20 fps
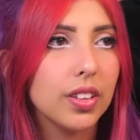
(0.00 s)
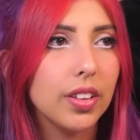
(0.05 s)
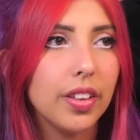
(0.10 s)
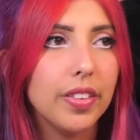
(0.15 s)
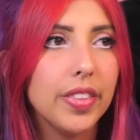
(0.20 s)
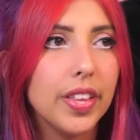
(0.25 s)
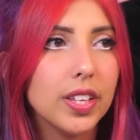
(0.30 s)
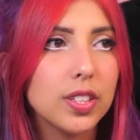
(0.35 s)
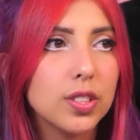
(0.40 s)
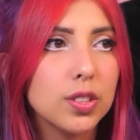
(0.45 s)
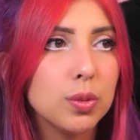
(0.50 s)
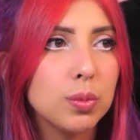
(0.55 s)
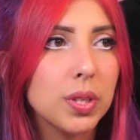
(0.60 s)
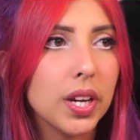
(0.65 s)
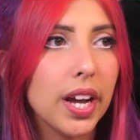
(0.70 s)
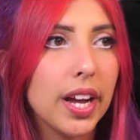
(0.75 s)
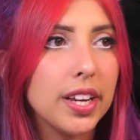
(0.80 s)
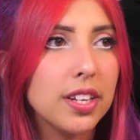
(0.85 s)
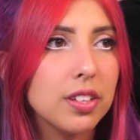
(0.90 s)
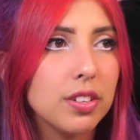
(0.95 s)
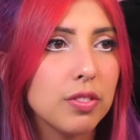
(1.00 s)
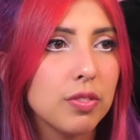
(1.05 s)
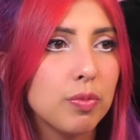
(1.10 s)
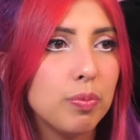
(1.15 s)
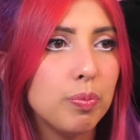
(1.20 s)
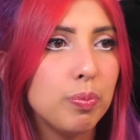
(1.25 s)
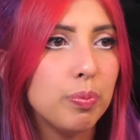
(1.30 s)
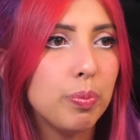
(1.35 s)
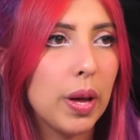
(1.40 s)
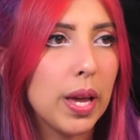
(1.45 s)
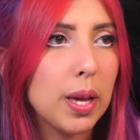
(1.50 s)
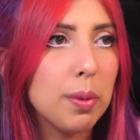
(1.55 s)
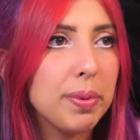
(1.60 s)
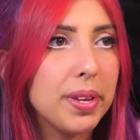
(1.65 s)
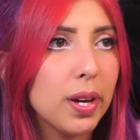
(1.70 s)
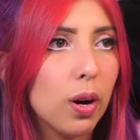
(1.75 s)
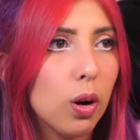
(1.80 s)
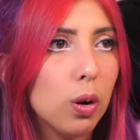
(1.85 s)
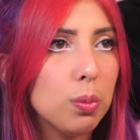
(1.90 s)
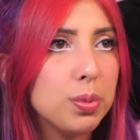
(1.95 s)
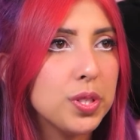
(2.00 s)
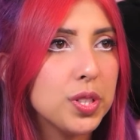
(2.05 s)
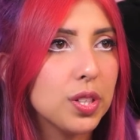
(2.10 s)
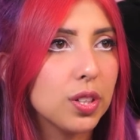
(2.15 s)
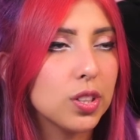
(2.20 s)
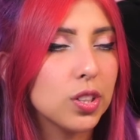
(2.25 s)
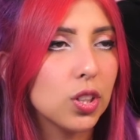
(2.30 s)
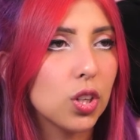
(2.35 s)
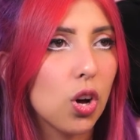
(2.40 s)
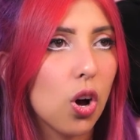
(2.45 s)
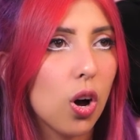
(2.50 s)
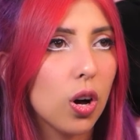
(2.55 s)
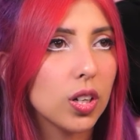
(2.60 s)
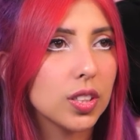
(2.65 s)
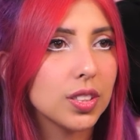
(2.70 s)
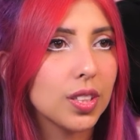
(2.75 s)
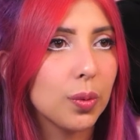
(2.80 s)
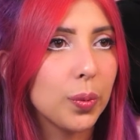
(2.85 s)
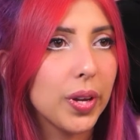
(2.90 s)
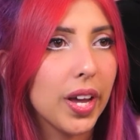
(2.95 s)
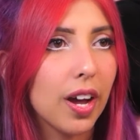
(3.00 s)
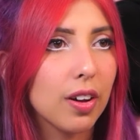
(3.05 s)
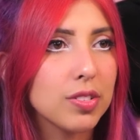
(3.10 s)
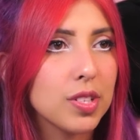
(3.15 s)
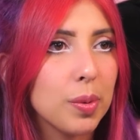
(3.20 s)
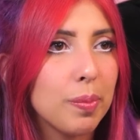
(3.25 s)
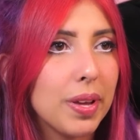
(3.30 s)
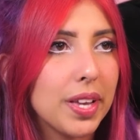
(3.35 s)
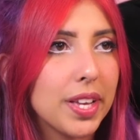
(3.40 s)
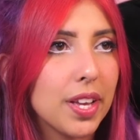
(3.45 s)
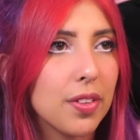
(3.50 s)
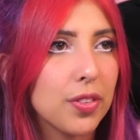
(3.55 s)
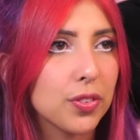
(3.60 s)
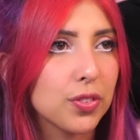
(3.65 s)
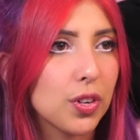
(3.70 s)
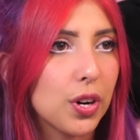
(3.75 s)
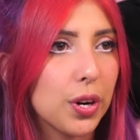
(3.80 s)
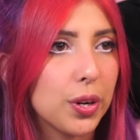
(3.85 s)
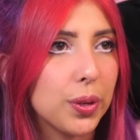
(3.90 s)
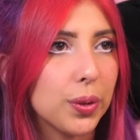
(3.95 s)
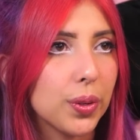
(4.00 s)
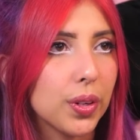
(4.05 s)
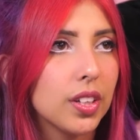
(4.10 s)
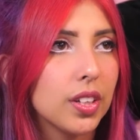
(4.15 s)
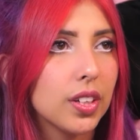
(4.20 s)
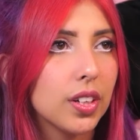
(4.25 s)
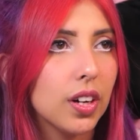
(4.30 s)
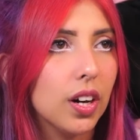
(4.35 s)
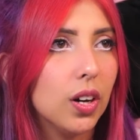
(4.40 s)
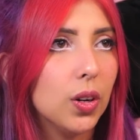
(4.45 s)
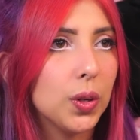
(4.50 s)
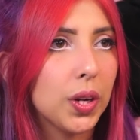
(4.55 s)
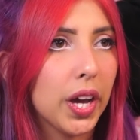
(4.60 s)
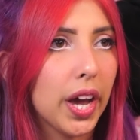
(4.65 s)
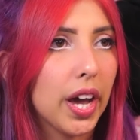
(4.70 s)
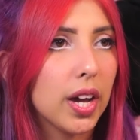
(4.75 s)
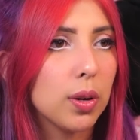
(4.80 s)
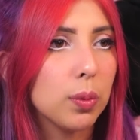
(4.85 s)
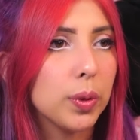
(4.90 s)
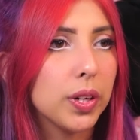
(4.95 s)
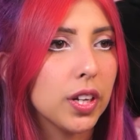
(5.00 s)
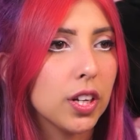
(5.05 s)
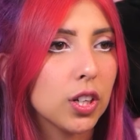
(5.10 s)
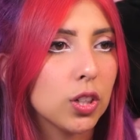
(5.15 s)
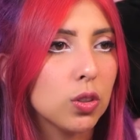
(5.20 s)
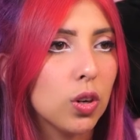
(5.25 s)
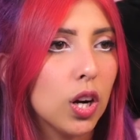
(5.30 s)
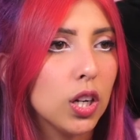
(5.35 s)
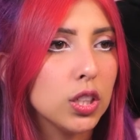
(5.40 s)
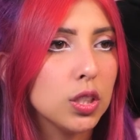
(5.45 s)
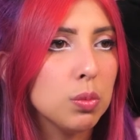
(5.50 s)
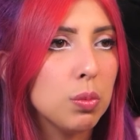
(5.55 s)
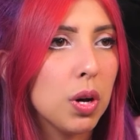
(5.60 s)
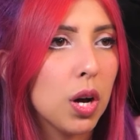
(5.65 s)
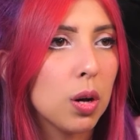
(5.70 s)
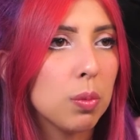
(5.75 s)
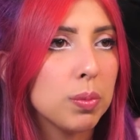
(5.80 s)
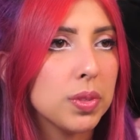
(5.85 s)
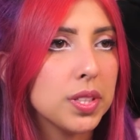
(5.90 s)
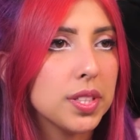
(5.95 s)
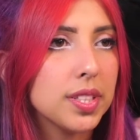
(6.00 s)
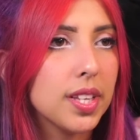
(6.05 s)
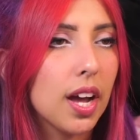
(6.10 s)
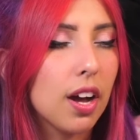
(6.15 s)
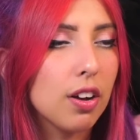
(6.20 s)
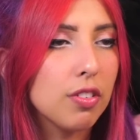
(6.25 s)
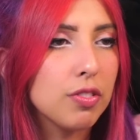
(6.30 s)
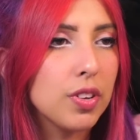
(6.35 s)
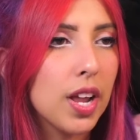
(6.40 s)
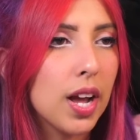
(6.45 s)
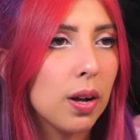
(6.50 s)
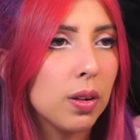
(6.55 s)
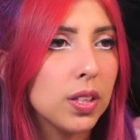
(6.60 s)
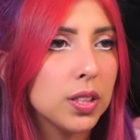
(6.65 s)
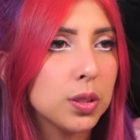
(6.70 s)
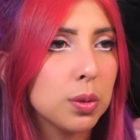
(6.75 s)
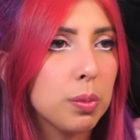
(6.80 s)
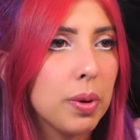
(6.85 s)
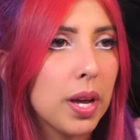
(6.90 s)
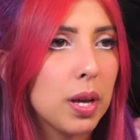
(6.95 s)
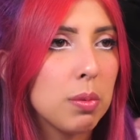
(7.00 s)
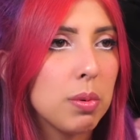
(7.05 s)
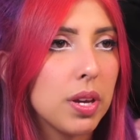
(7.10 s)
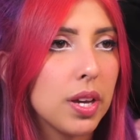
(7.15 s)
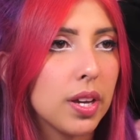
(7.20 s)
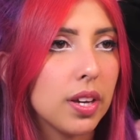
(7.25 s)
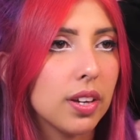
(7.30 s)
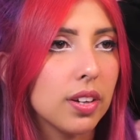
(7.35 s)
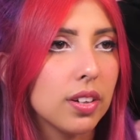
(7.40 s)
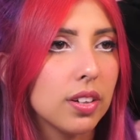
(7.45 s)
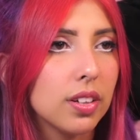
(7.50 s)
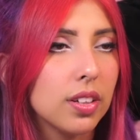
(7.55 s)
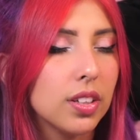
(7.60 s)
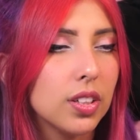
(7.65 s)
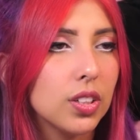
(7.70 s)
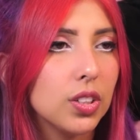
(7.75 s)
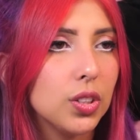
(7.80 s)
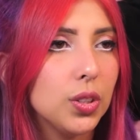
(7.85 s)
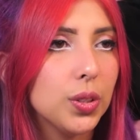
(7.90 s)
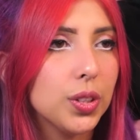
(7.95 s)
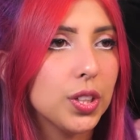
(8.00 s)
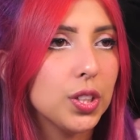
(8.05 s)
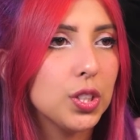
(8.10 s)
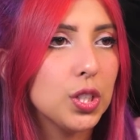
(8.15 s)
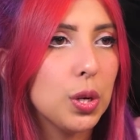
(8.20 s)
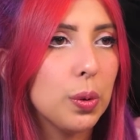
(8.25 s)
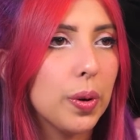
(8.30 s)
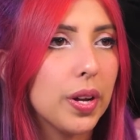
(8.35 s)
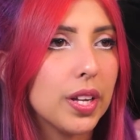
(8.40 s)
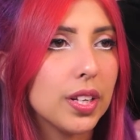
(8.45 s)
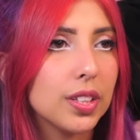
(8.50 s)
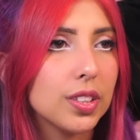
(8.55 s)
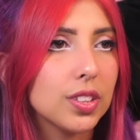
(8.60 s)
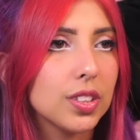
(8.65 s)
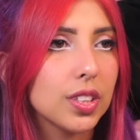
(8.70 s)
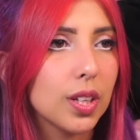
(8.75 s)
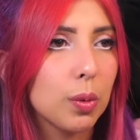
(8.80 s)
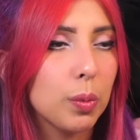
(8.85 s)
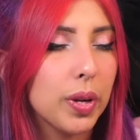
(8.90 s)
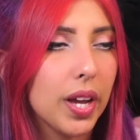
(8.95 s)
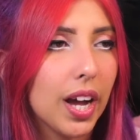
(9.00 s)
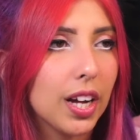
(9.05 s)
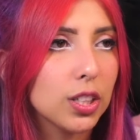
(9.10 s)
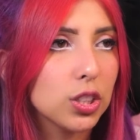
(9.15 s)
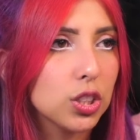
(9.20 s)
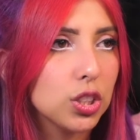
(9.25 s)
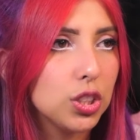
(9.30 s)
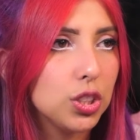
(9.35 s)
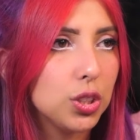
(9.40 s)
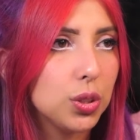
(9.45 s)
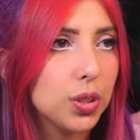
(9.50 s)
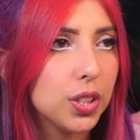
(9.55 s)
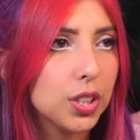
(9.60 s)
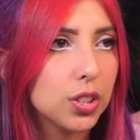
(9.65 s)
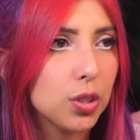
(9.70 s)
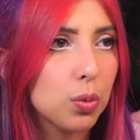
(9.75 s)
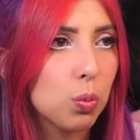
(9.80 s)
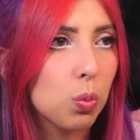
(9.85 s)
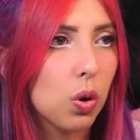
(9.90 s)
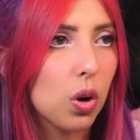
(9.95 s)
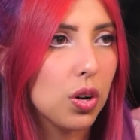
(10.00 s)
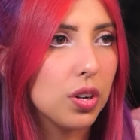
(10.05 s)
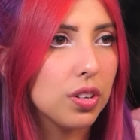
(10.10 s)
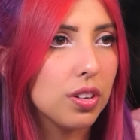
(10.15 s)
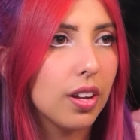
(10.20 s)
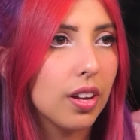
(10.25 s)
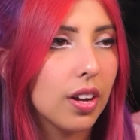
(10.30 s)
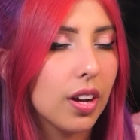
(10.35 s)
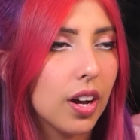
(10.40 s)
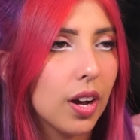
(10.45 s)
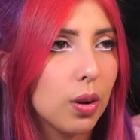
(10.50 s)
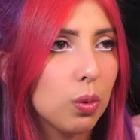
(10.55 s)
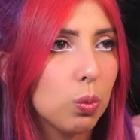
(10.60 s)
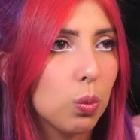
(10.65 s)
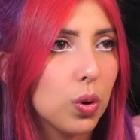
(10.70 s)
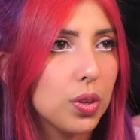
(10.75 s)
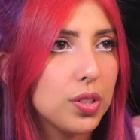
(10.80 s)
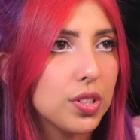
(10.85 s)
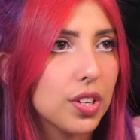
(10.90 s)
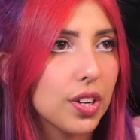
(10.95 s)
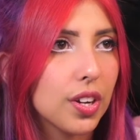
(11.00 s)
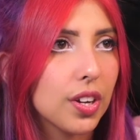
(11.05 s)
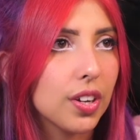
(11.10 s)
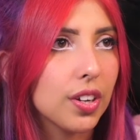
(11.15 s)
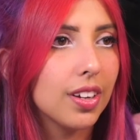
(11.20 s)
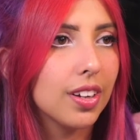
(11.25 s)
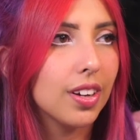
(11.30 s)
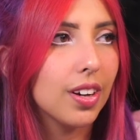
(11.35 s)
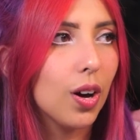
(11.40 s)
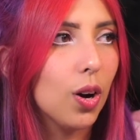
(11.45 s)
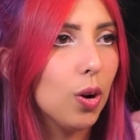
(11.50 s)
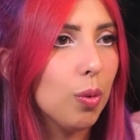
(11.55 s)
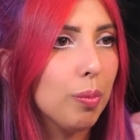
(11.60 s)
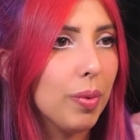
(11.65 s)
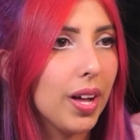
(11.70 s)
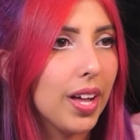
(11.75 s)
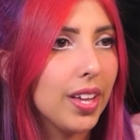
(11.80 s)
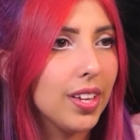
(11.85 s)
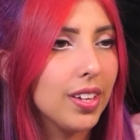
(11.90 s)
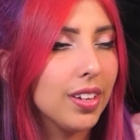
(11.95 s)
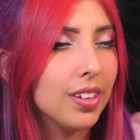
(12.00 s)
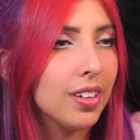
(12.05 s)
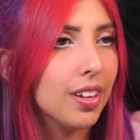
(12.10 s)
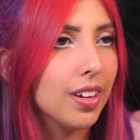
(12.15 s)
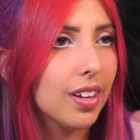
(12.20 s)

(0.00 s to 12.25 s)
And there's some kind of baby obstacle course that we have to make it through. Okay, we're gonna crawl to mum. Set off now, little baby. You can do it. Can we actually do this in one? I wonder. Oh my.